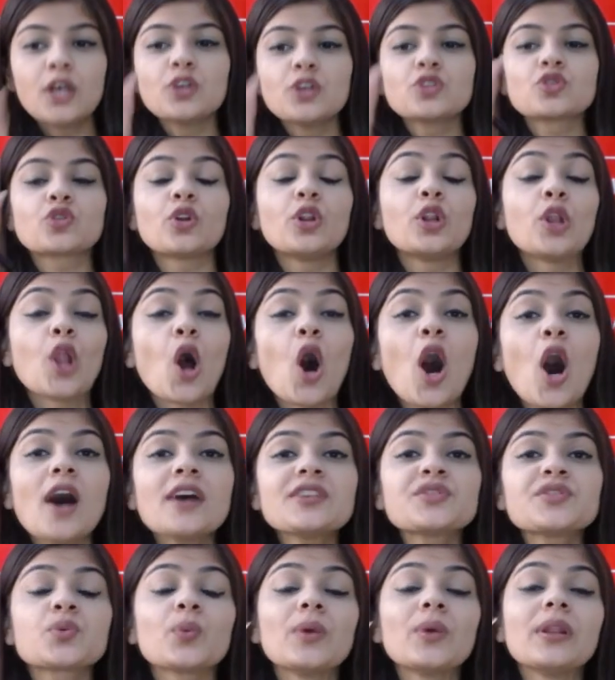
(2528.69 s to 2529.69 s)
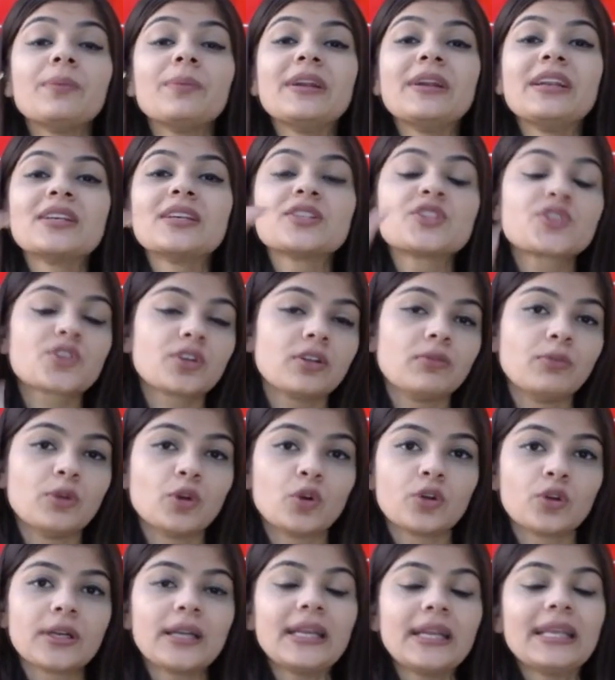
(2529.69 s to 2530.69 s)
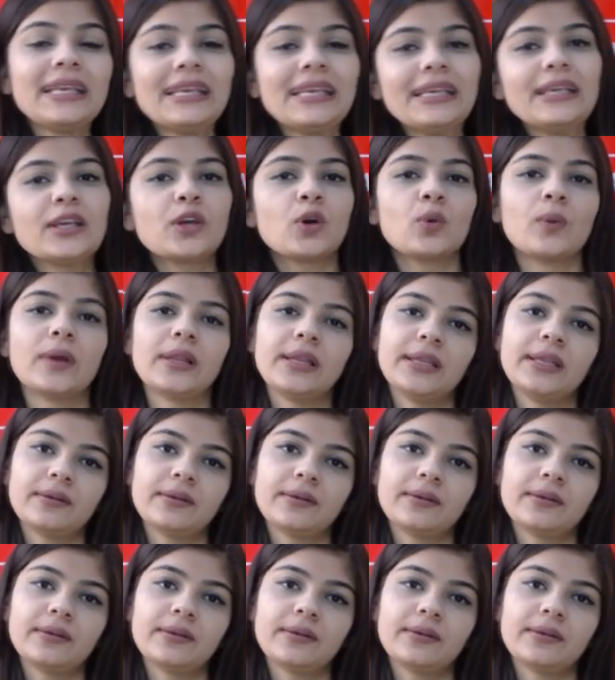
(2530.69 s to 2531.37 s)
So loss will be distributed equally.